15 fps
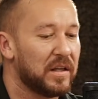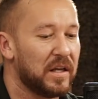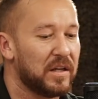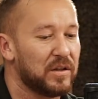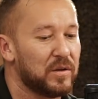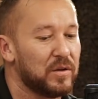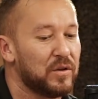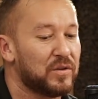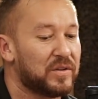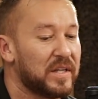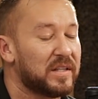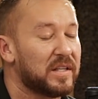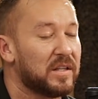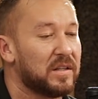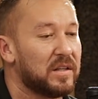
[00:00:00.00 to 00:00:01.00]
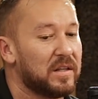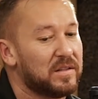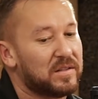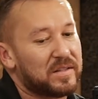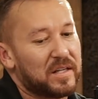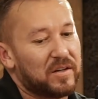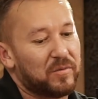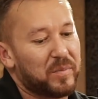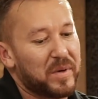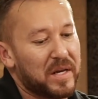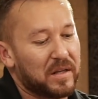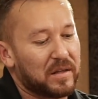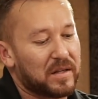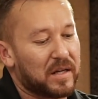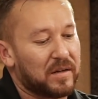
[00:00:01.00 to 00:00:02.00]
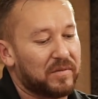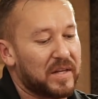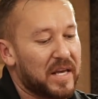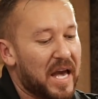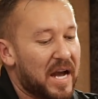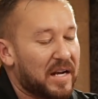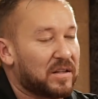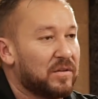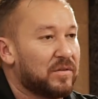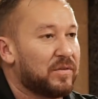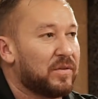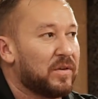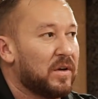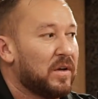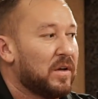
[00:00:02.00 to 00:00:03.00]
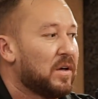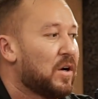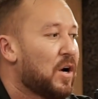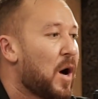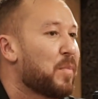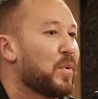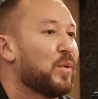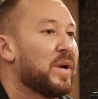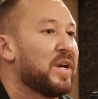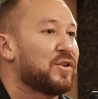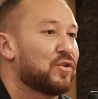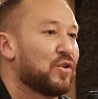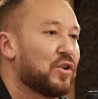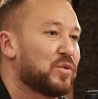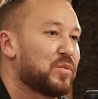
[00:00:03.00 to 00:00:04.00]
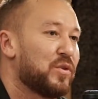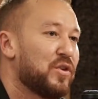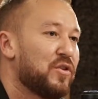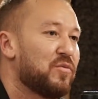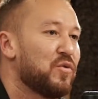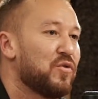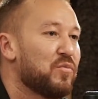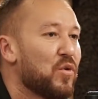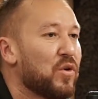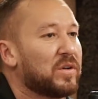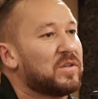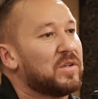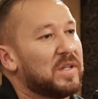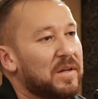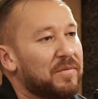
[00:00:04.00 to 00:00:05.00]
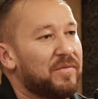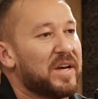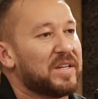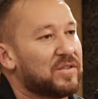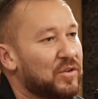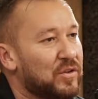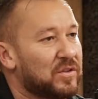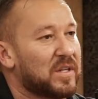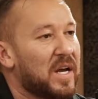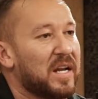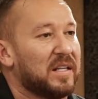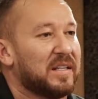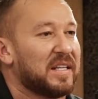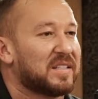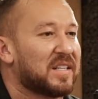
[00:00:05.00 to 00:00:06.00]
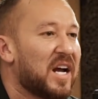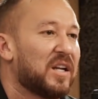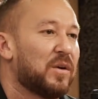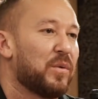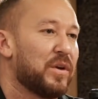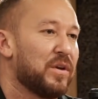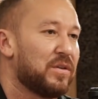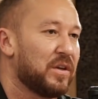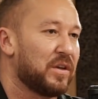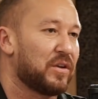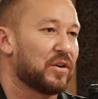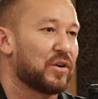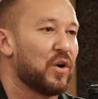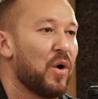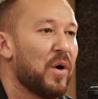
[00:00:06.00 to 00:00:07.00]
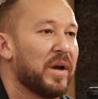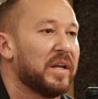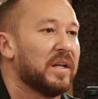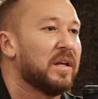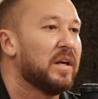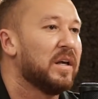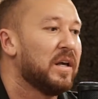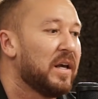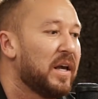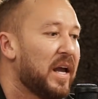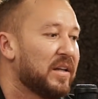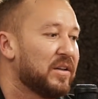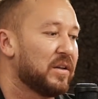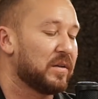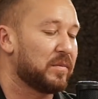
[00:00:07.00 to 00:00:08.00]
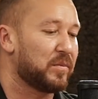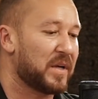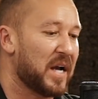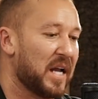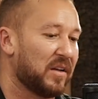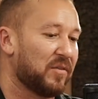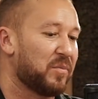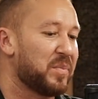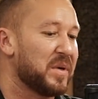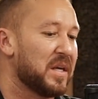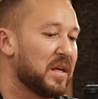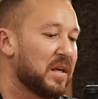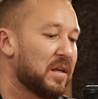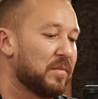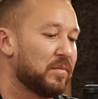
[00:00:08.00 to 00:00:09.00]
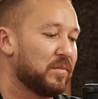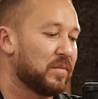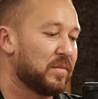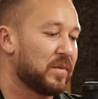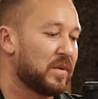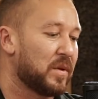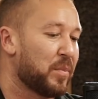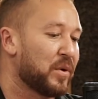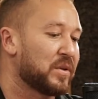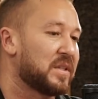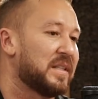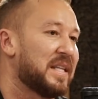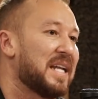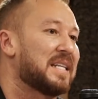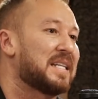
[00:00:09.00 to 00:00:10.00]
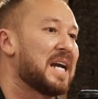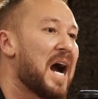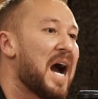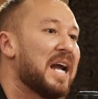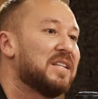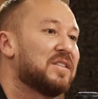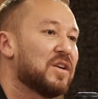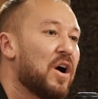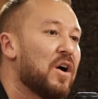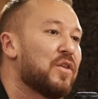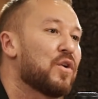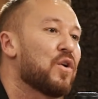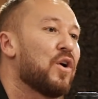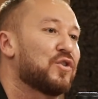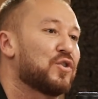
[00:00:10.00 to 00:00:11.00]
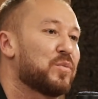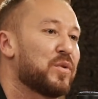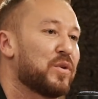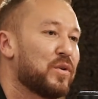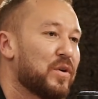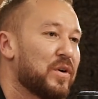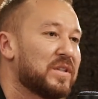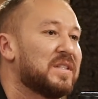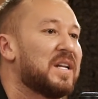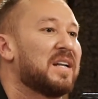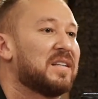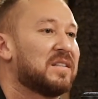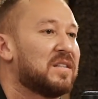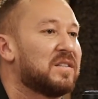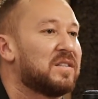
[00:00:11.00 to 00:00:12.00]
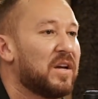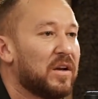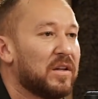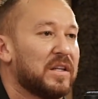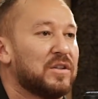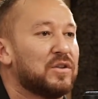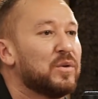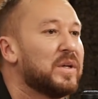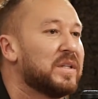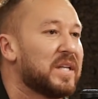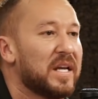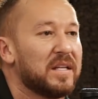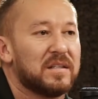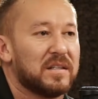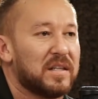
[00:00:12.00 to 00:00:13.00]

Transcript: And you said that instead of being kind of the active operational entrepreneur, you've moved more to an investor side, and that's kind of where you think you're going. And you kind of be the person that guides other entrepreneurs, not necessarily do it day to